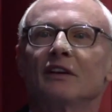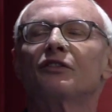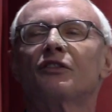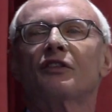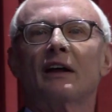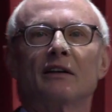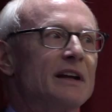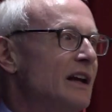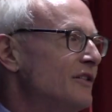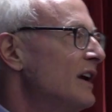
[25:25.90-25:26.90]
these societal
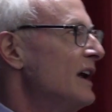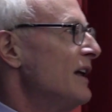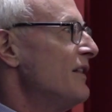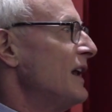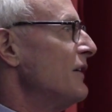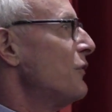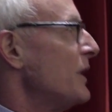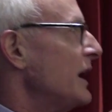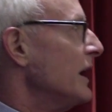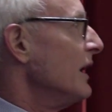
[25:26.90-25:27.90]
needs than if
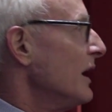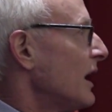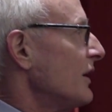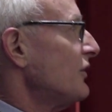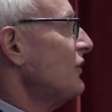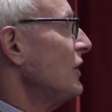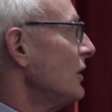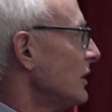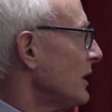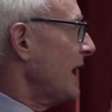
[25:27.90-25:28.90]
we
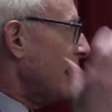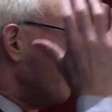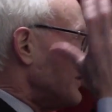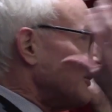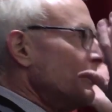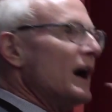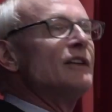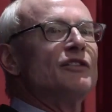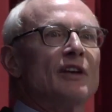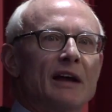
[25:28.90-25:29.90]
still have this
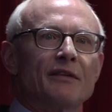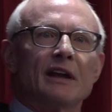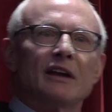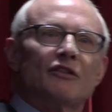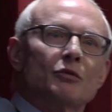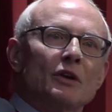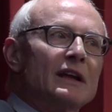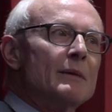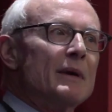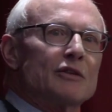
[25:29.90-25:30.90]
mindset that it's
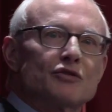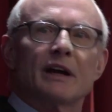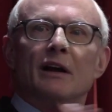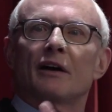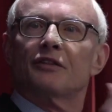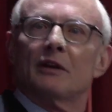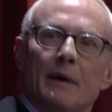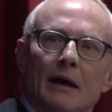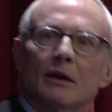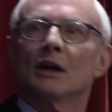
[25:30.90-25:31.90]
really about trade-offs and
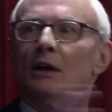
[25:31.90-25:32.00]
about